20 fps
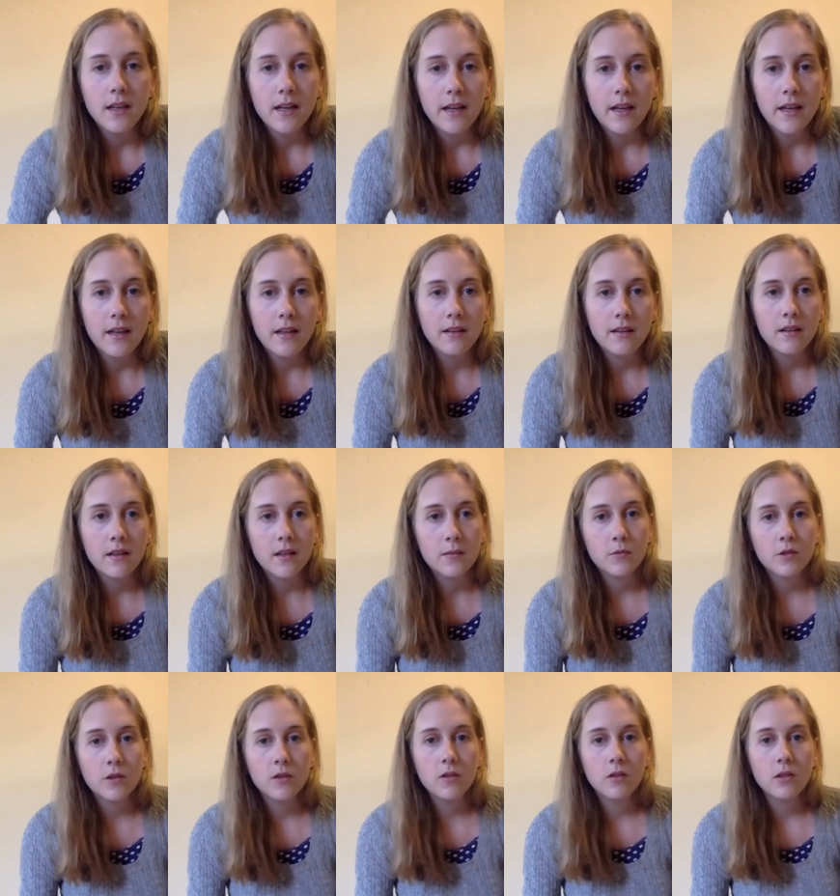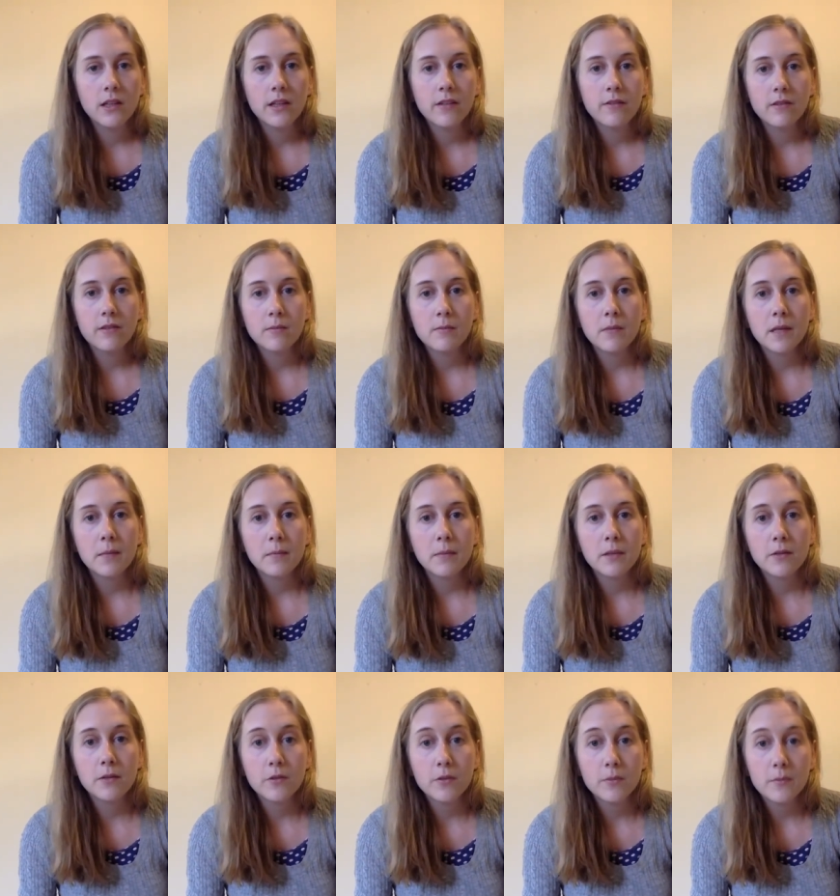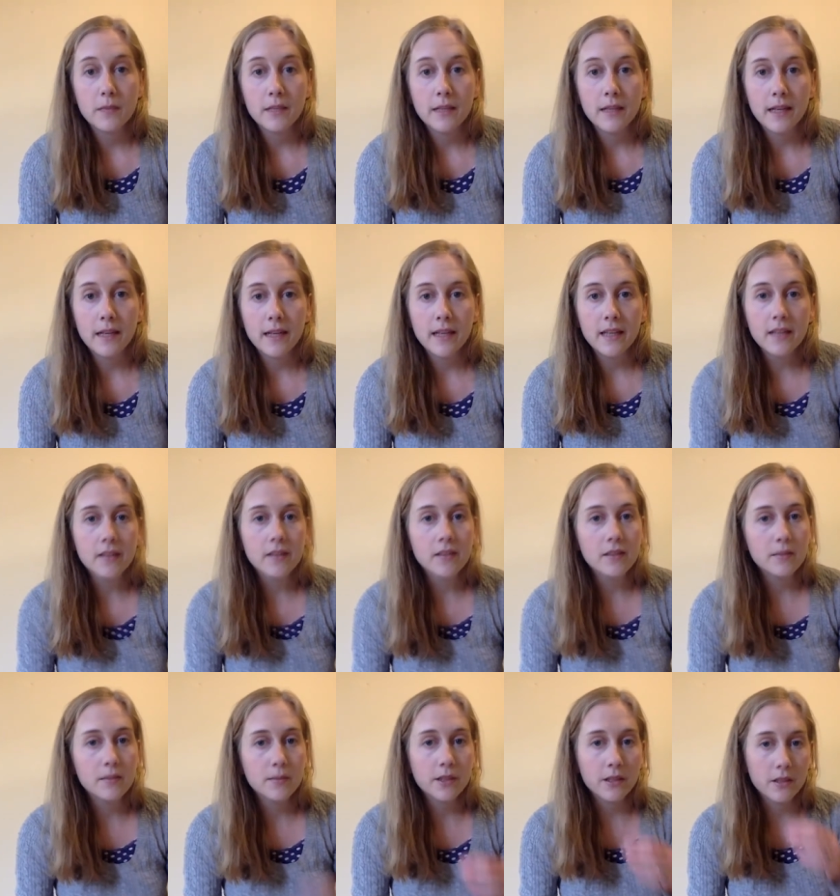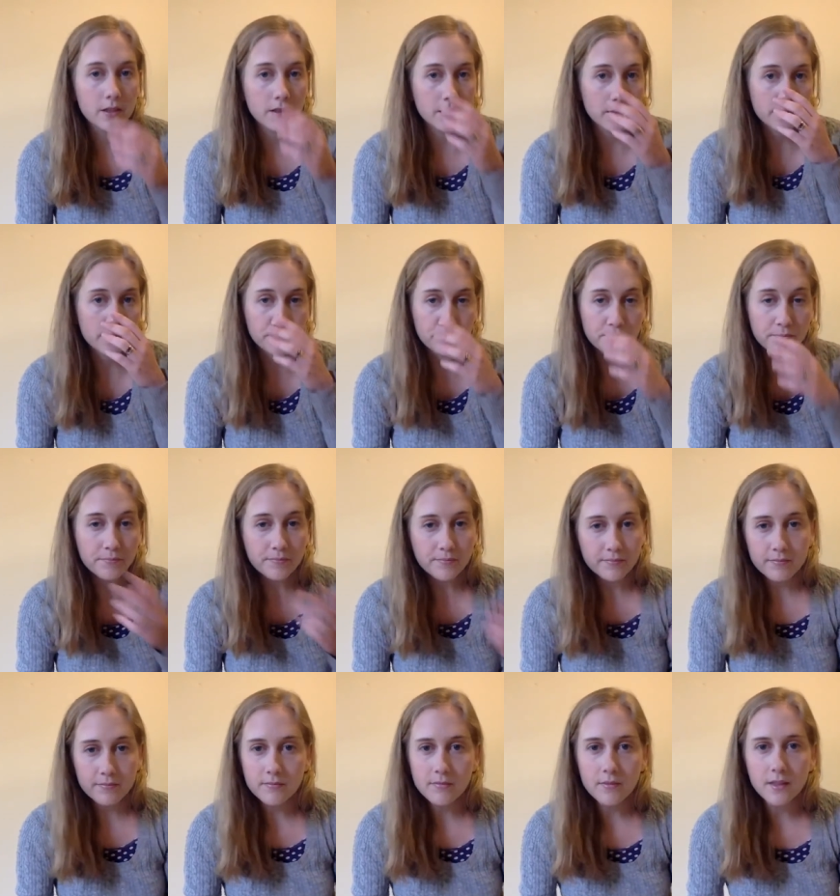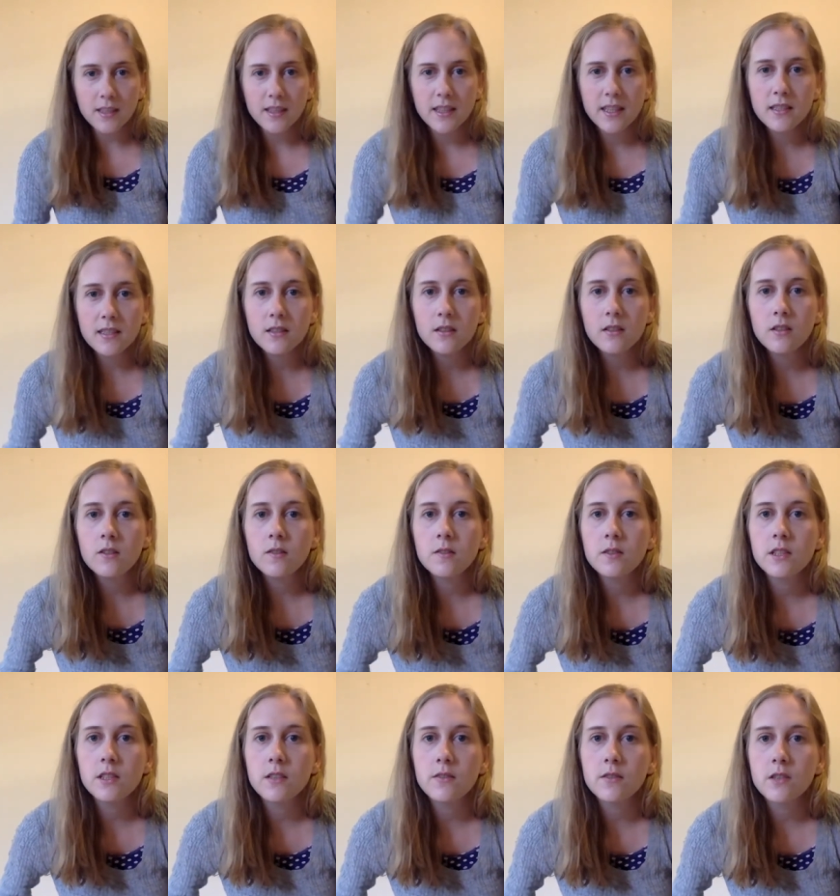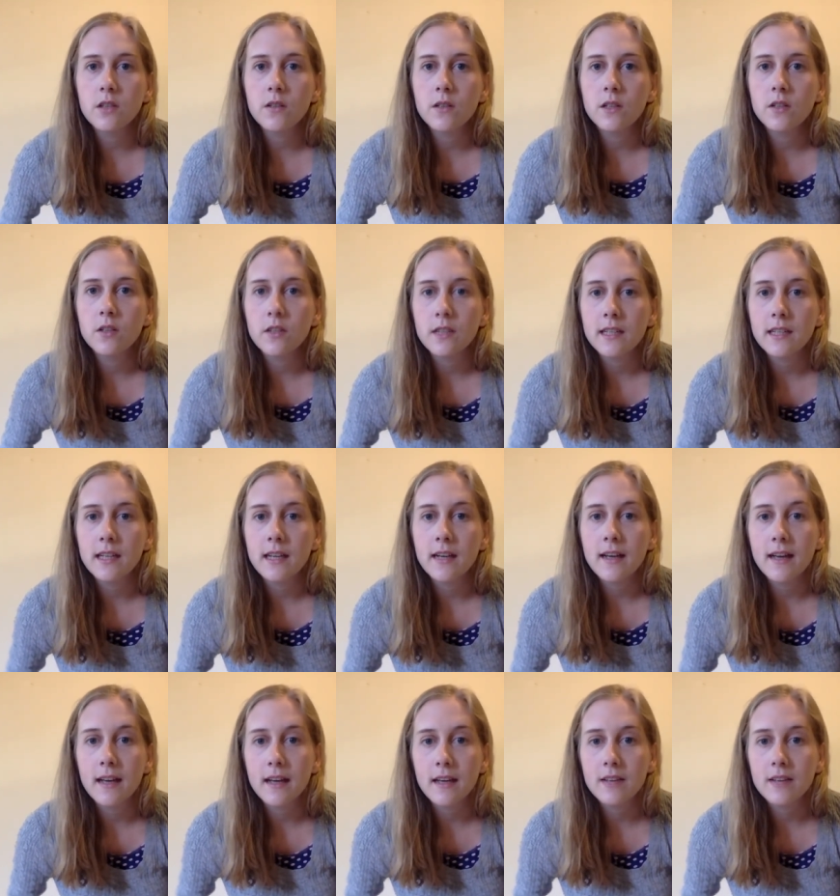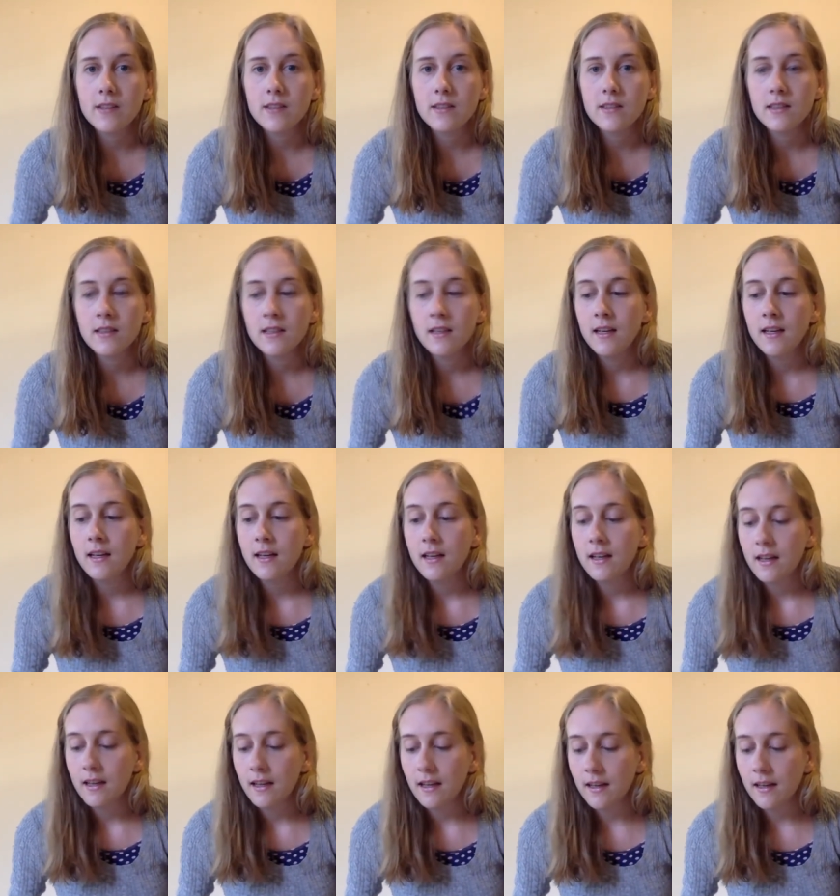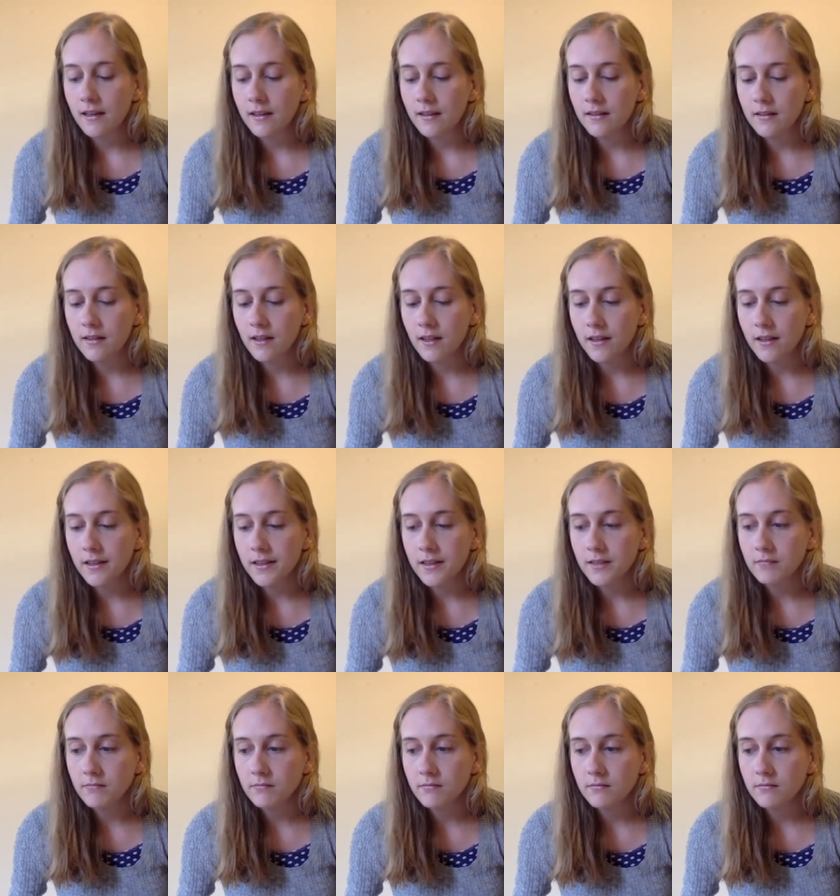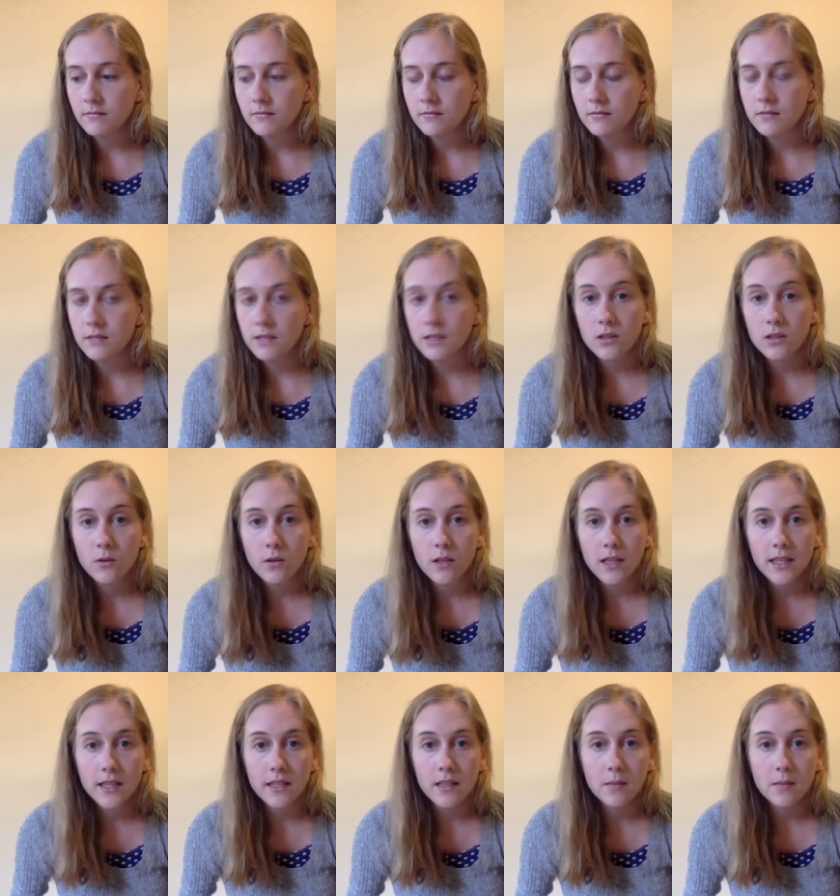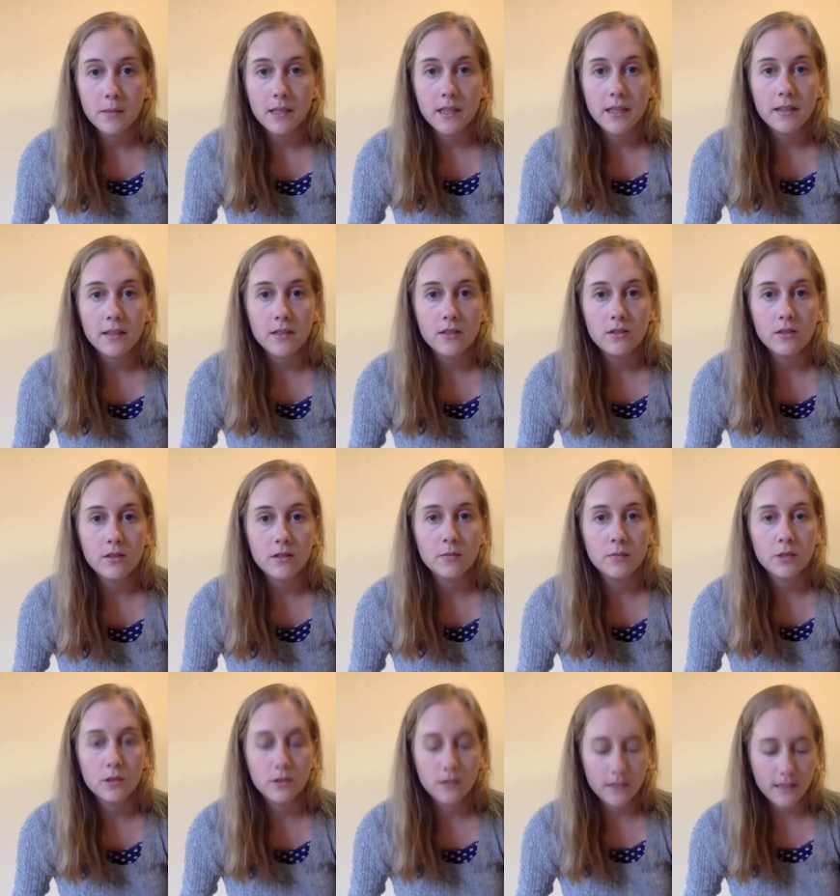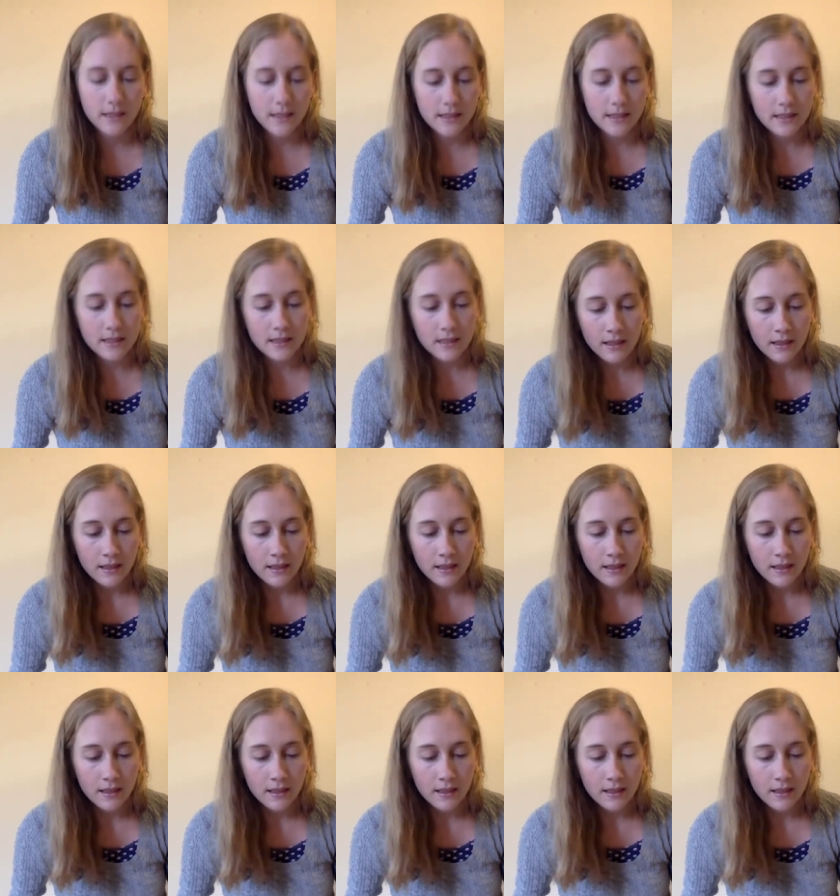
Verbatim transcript: And I'm recording from my bedroom today just because there's a lot of stuff going on in our house, and uh, it's quiet up here, so I'm doing this.